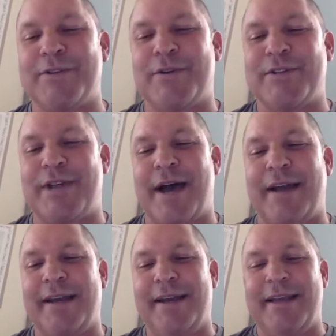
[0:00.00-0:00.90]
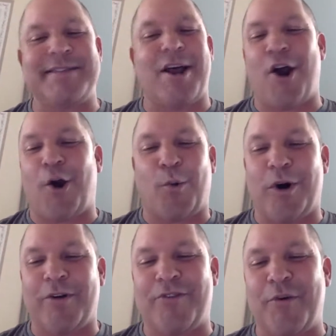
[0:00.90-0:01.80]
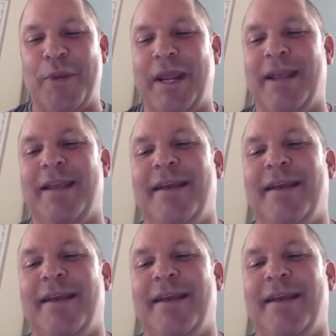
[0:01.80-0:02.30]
So it's not hard work for me.